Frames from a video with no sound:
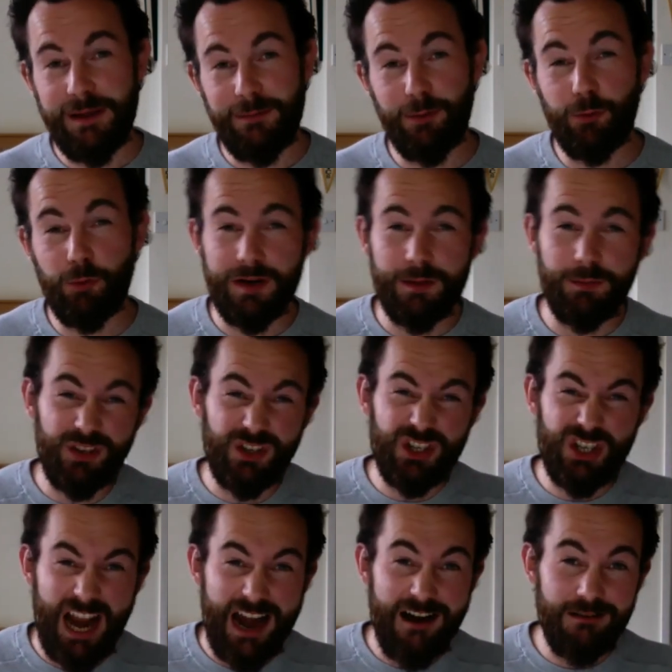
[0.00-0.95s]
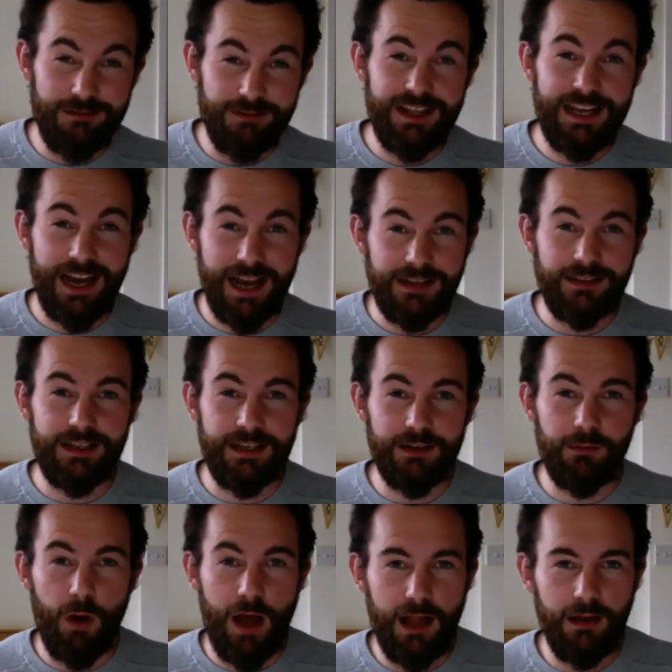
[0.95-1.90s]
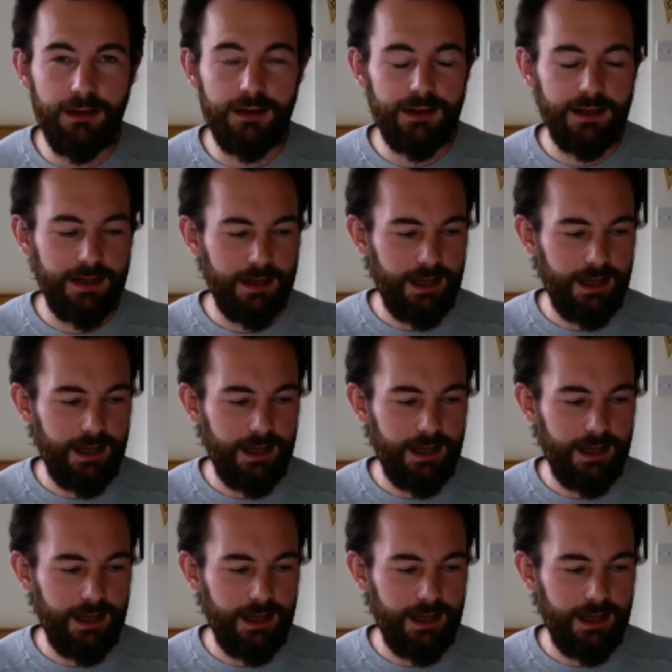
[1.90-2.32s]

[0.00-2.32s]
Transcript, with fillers: people were able to share the idea well,